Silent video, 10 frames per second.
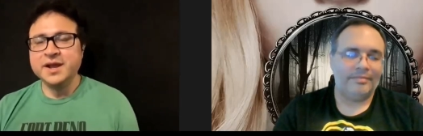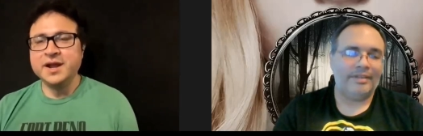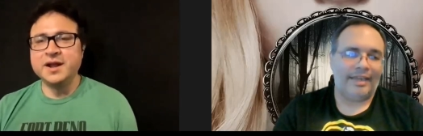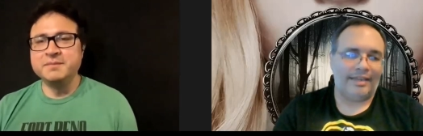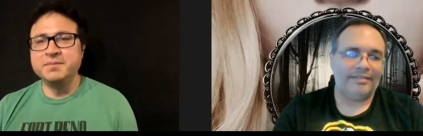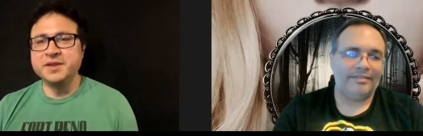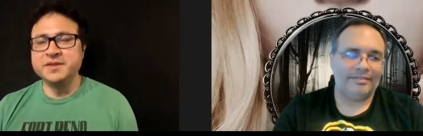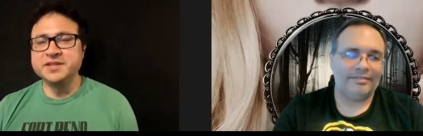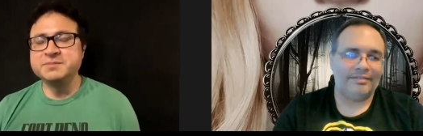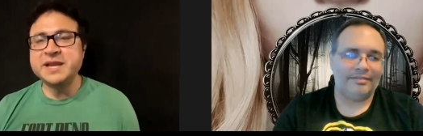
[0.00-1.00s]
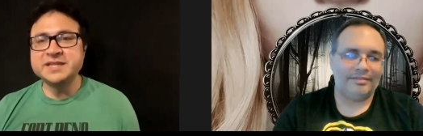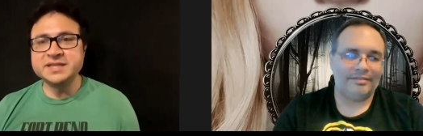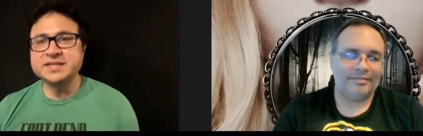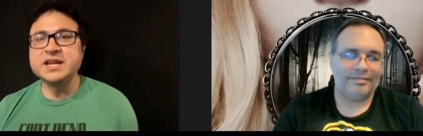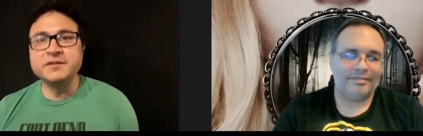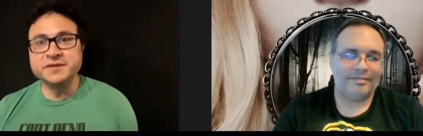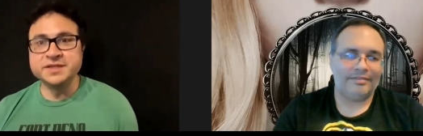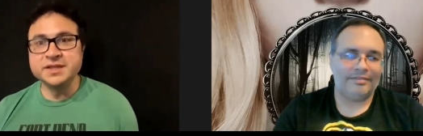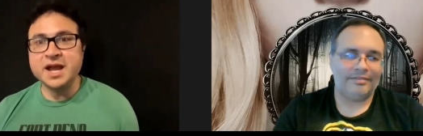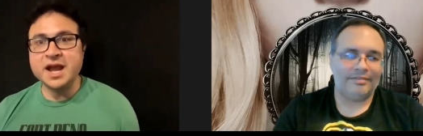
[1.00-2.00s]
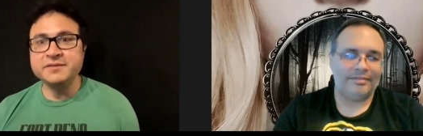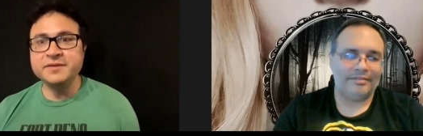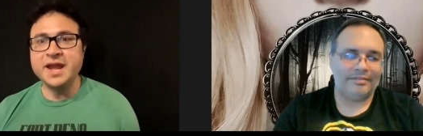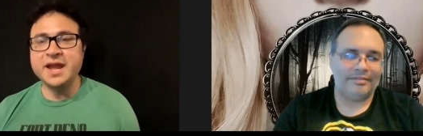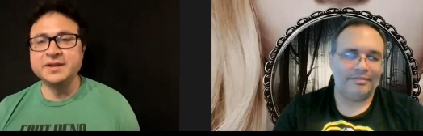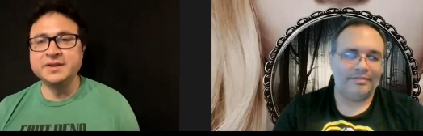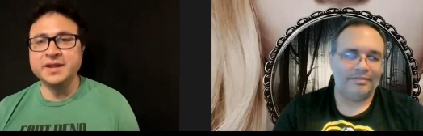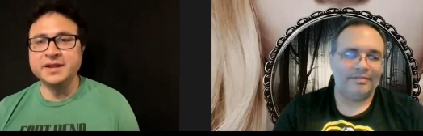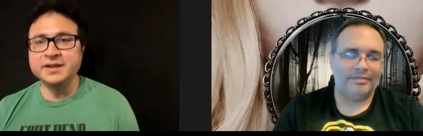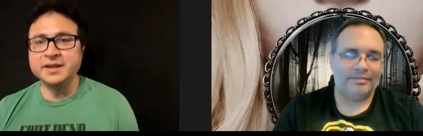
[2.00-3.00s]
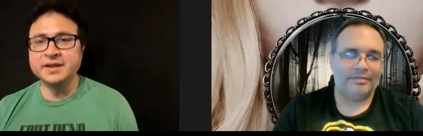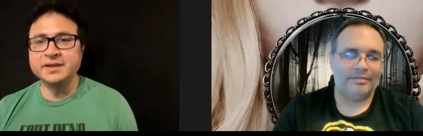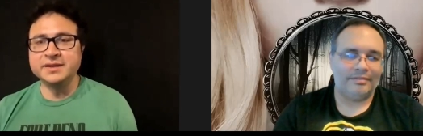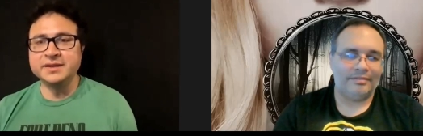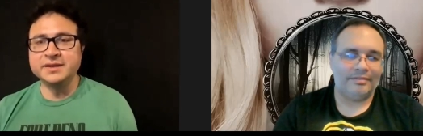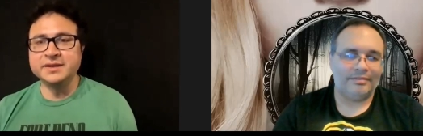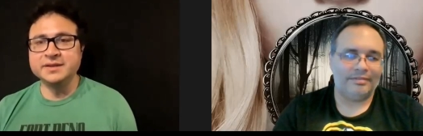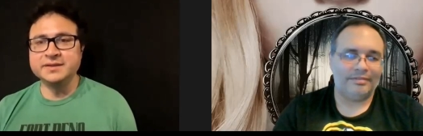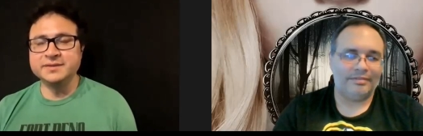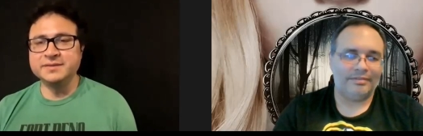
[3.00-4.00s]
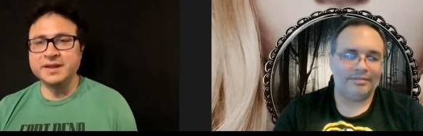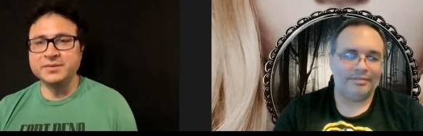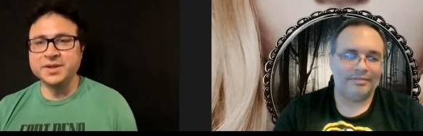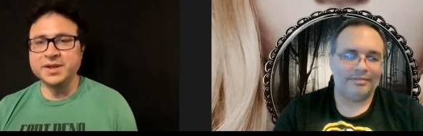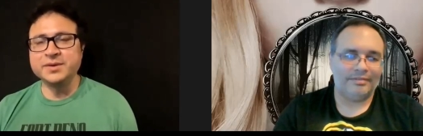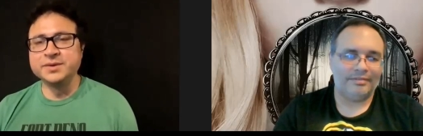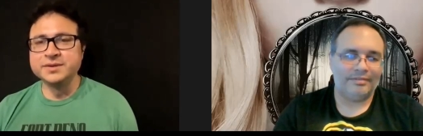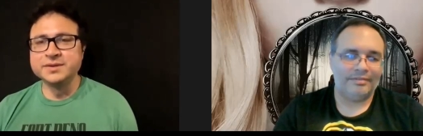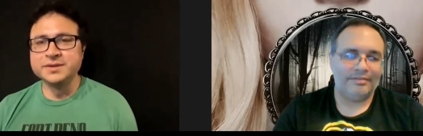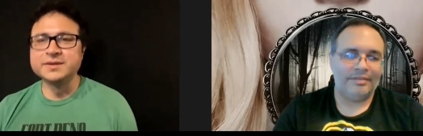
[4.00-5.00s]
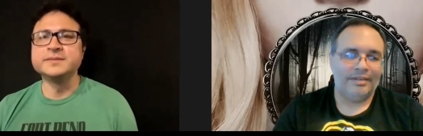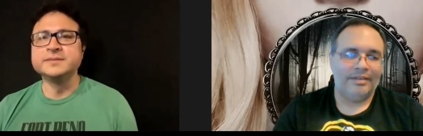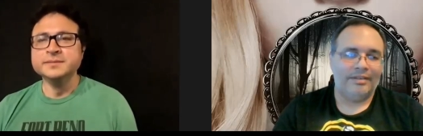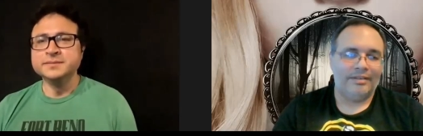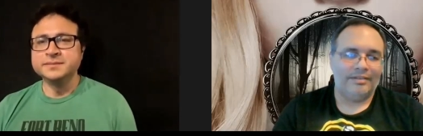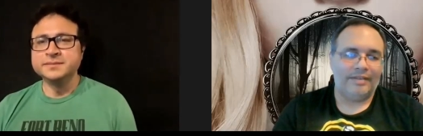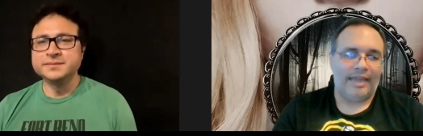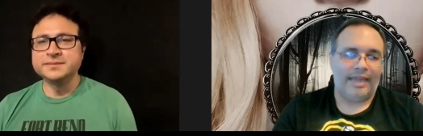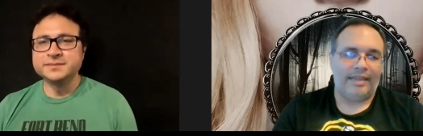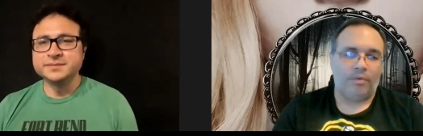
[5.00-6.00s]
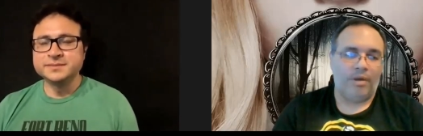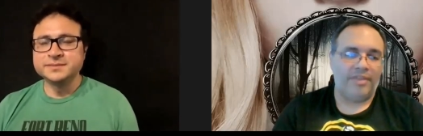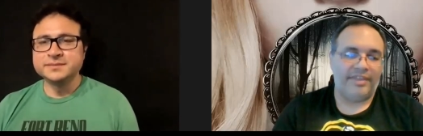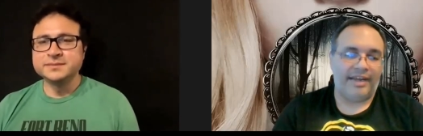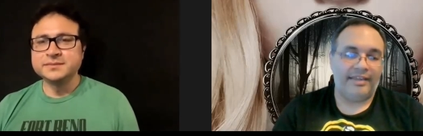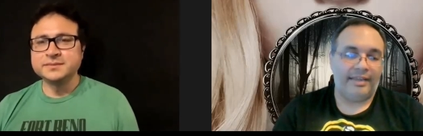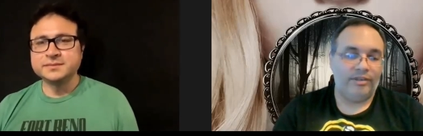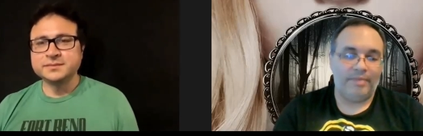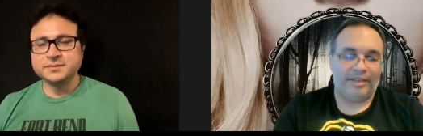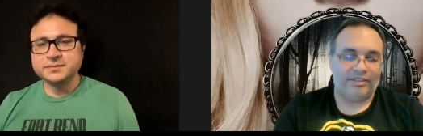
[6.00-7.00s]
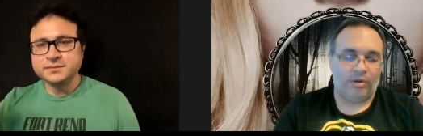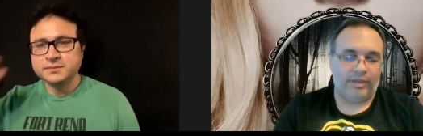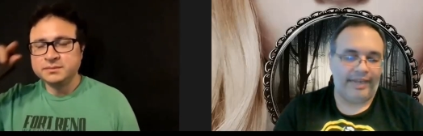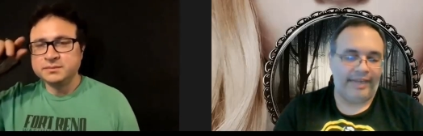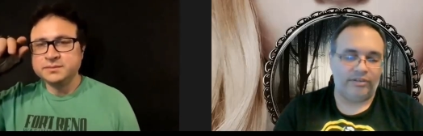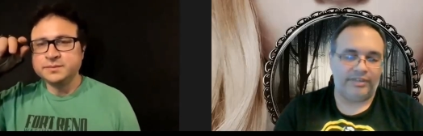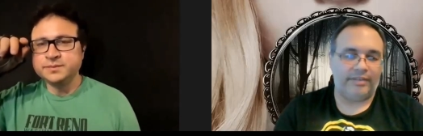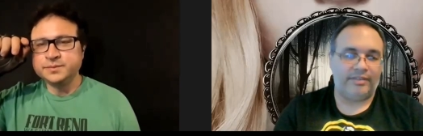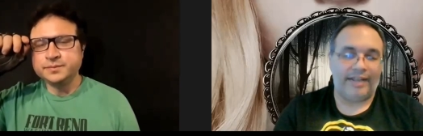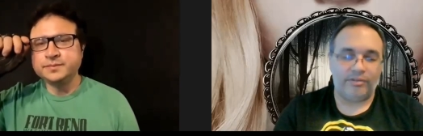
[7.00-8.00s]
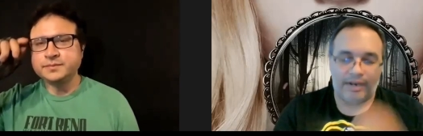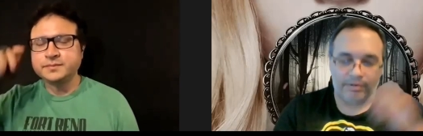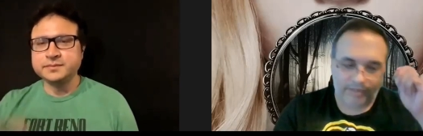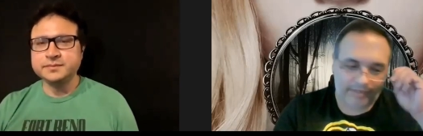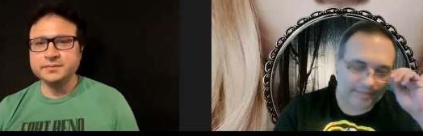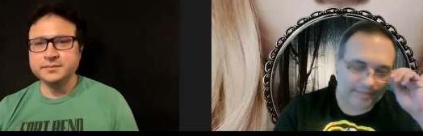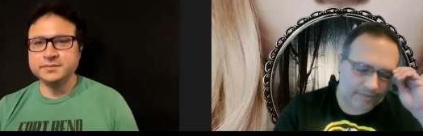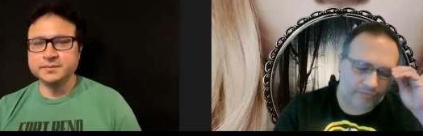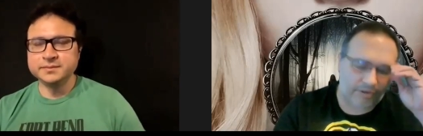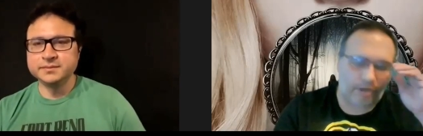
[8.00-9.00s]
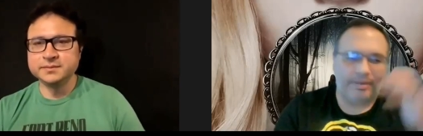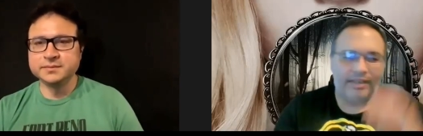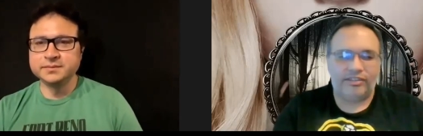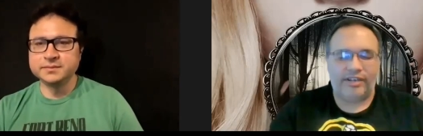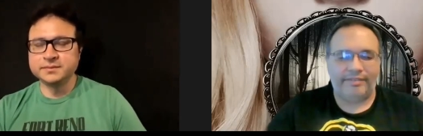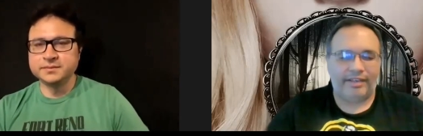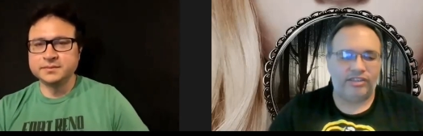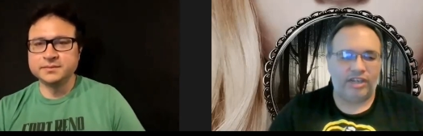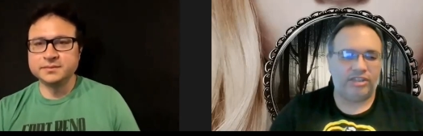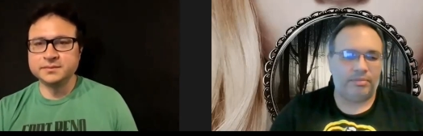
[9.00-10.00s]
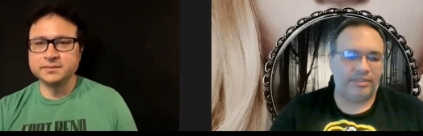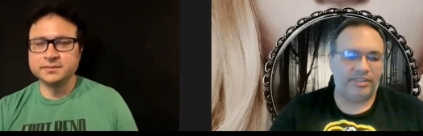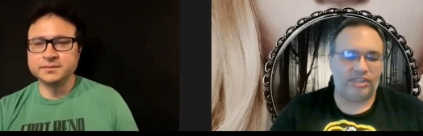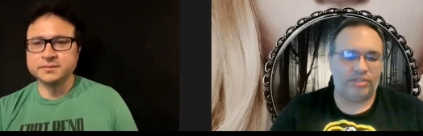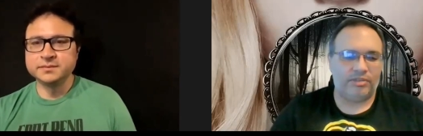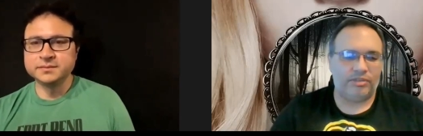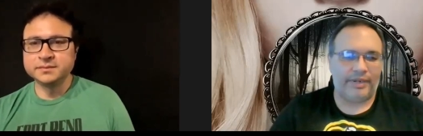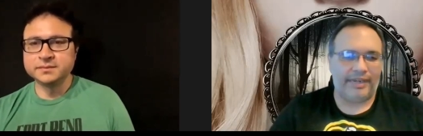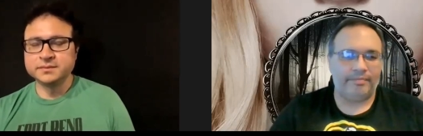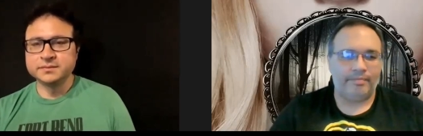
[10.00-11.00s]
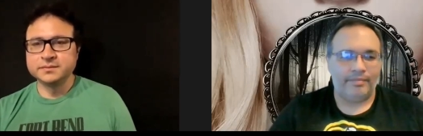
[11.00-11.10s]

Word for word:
Speaker 1: uh yeah. but the space itself is alive and and and there we go
Speaker 2: yeah the one thing the, you mentioned the whole angel thing that's what i really liked about the film because you have that juxtaposition between